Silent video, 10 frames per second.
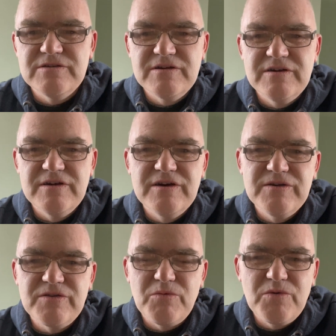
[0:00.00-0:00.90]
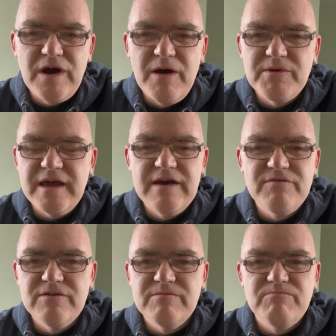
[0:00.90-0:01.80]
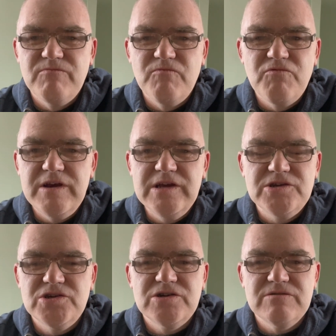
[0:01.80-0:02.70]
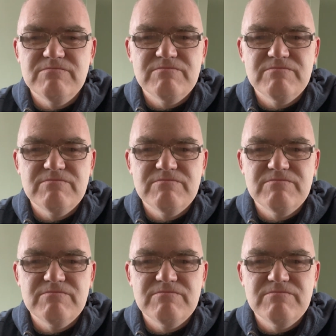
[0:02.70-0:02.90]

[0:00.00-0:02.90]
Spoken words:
that I would ever reach